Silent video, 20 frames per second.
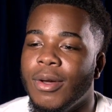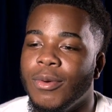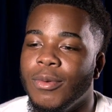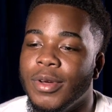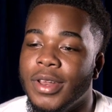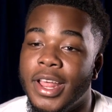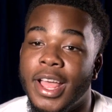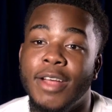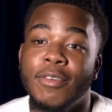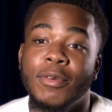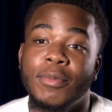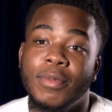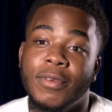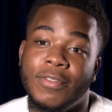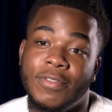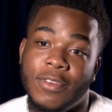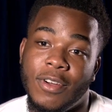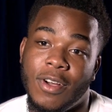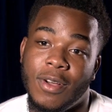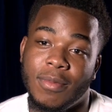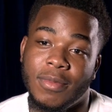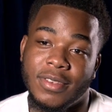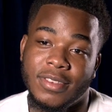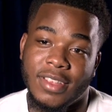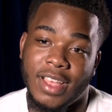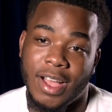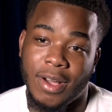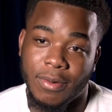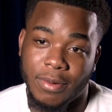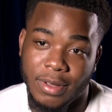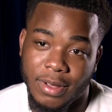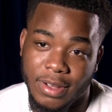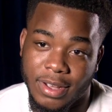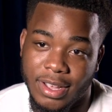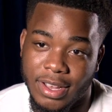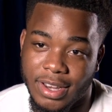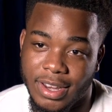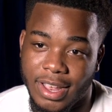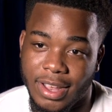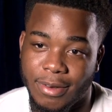with every performance, I will
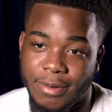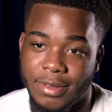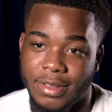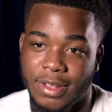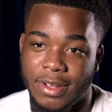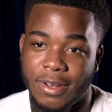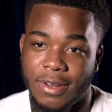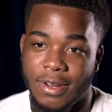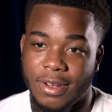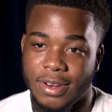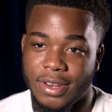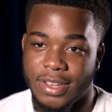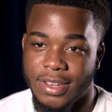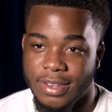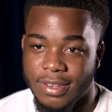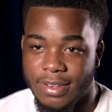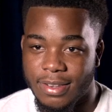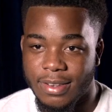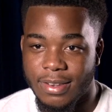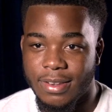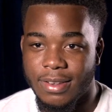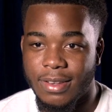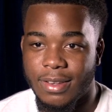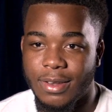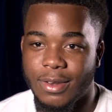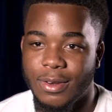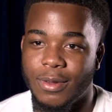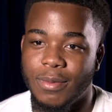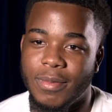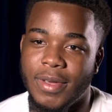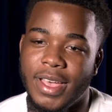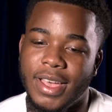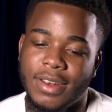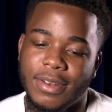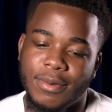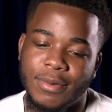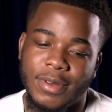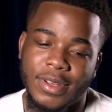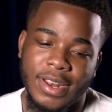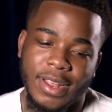connect with the audience, no
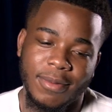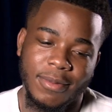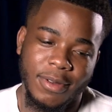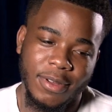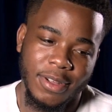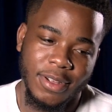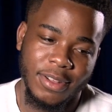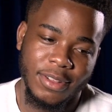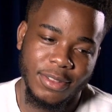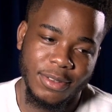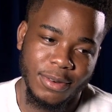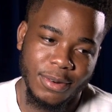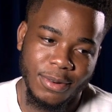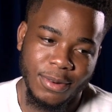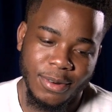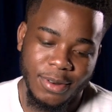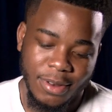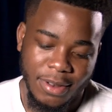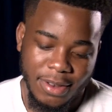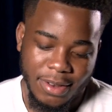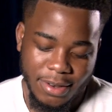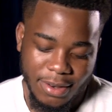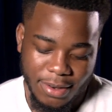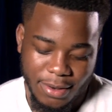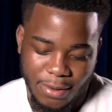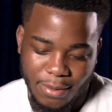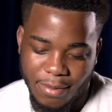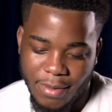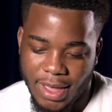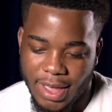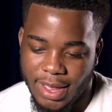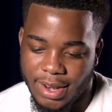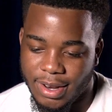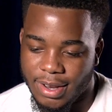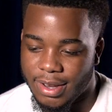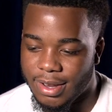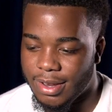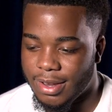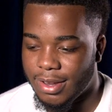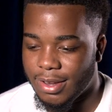matter what I'm going through, no
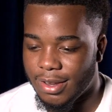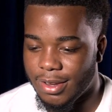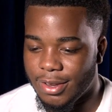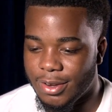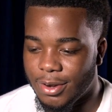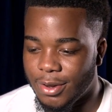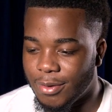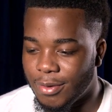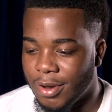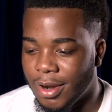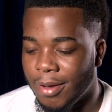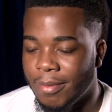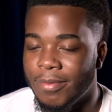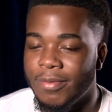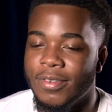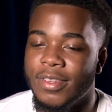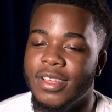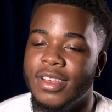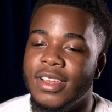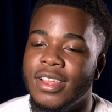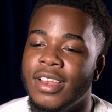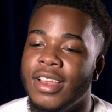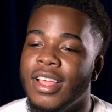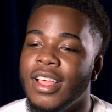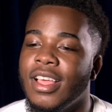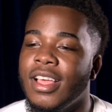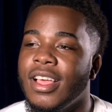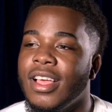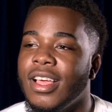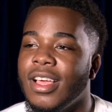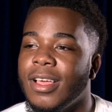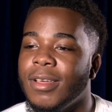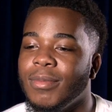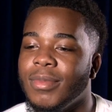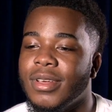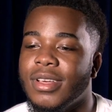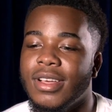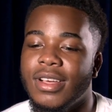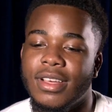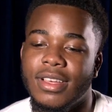matter you know, what I'm feeling.
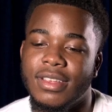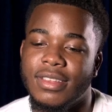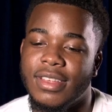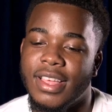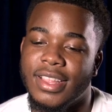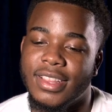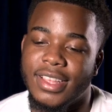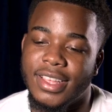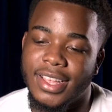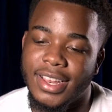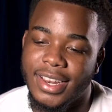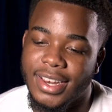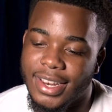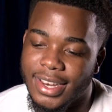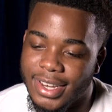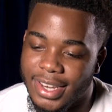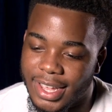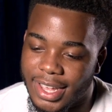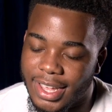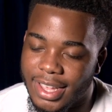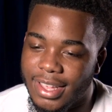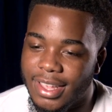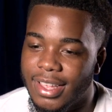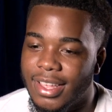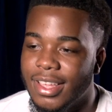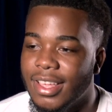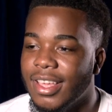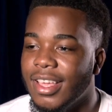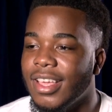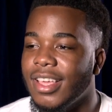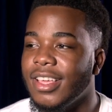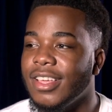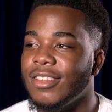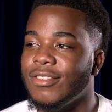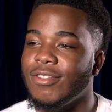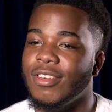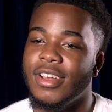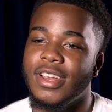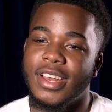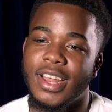Because at the end of the day,
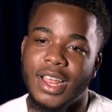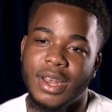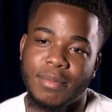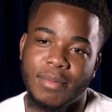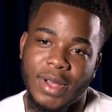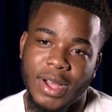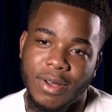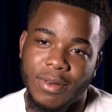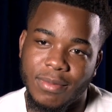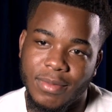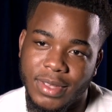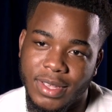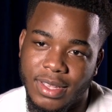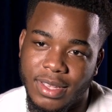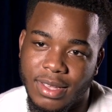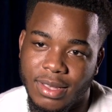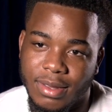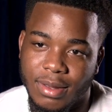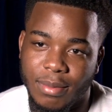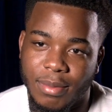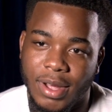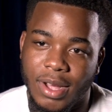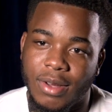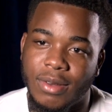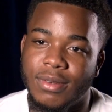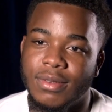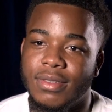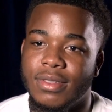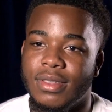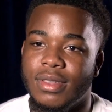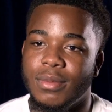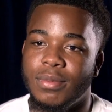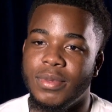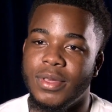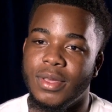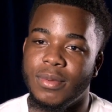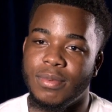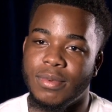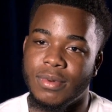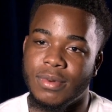it's really not about me, it's about the
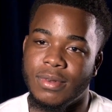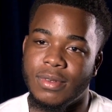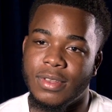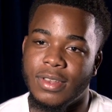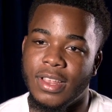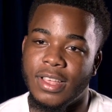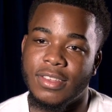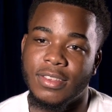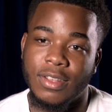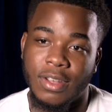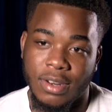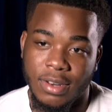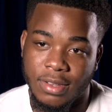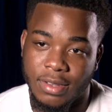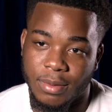people that's gonna